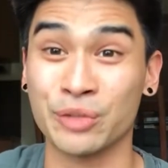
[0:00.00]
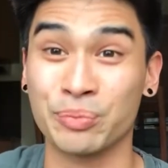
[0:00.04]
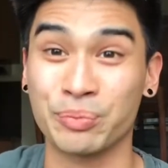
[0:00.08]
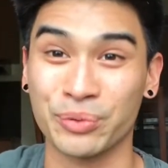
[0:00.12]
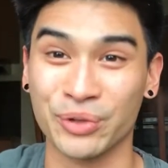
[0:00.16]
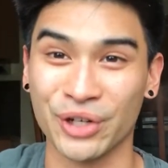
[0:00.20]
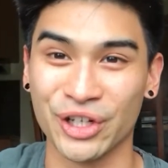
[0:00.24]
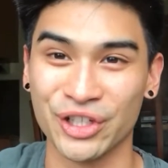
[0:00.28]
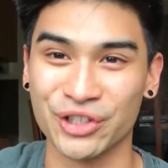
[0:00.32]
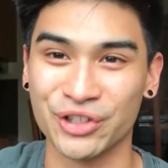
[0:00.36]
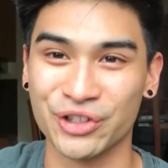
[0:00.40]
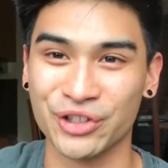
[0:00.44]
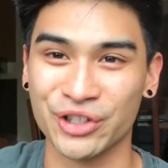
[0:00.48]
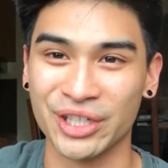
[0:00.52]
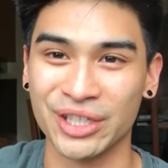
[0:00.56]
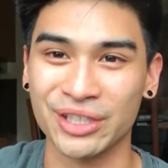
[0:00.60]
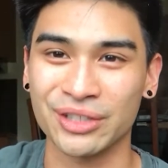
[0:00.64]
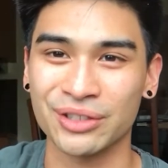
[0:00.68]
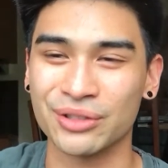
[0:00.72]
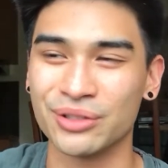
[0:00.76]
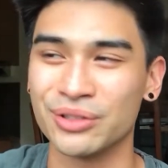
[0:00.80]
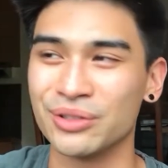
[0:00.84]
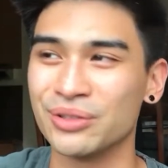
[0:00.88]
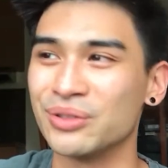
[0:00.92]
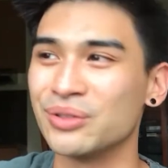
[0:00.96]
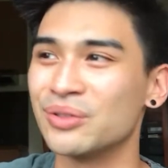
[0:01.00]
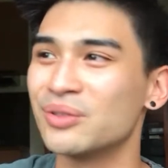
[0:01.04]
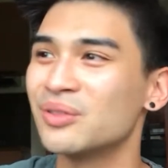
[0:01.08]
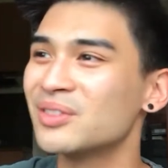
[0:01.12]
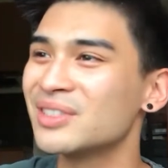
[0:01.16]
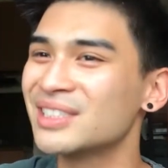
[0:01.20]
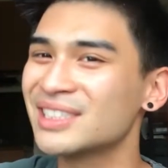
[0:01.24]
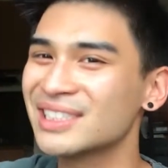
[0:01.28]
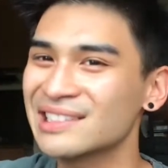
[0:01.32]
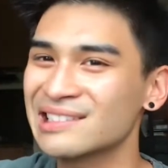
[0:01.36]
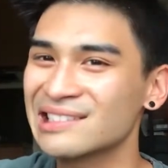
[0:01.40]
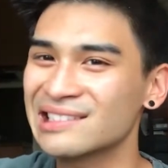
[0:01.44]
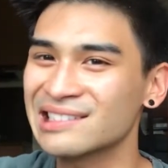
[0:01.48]
Express train,
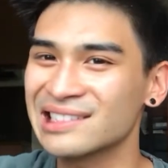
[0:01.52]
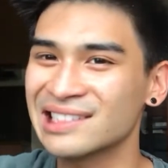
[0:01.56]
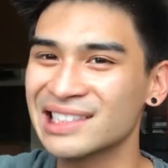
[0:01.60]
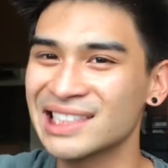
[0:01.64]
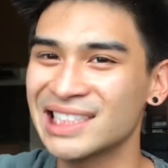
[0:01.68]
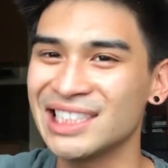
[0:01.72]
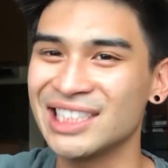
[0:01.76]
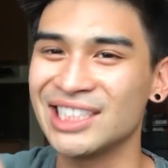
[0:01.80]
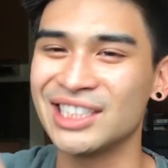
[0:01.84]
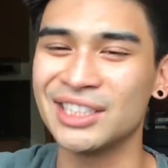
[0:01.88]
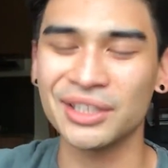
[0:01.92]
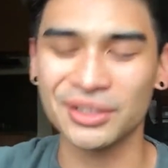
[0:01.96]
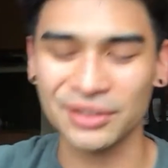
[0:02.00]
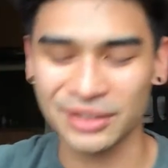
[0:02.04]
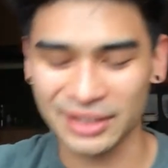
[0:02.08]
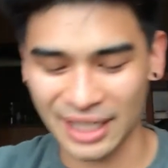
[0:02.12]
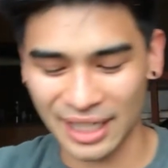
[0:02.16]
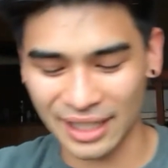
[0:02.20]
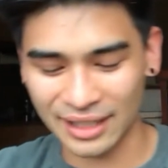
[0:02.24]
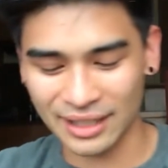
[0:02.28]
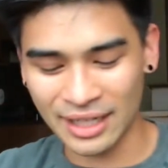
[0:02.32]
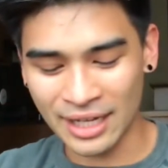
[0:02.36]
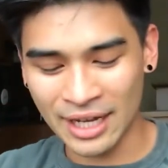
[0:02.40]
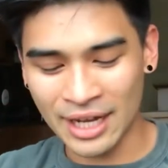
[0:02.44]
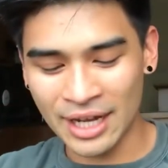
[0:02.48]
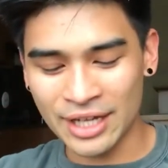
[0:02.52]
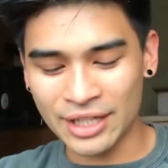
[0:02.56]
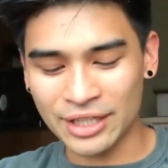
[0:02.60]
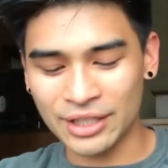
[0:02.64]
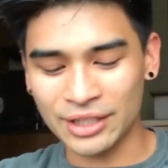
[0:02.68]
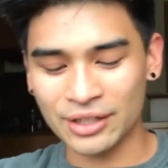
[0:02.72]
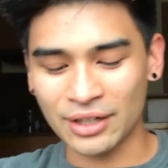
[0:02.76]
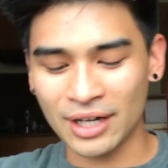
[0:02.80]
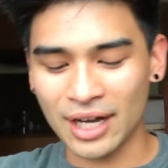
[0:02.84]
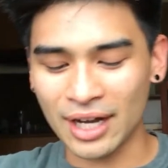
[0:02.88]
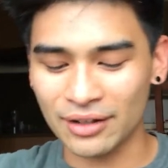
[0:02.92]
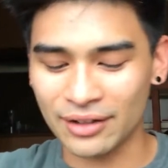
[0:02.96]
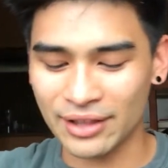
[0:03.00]
too. You know that.
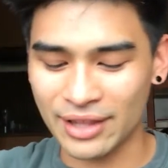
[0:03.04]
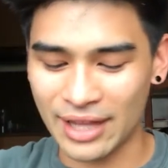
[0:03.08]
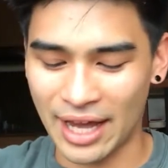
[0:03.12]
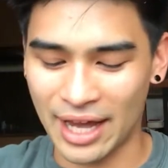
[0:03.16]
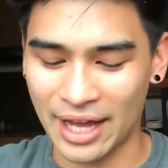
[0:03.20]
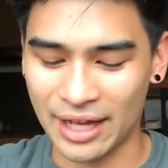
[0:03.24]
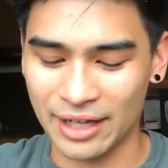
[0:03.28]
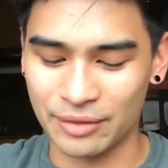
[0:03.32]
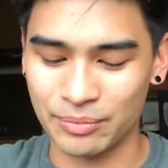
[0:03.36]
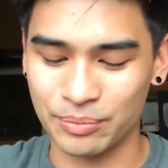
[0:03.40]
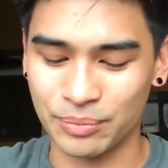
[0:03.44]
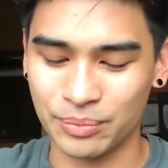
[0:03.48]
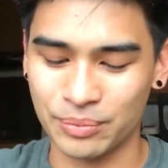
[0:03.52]
You know how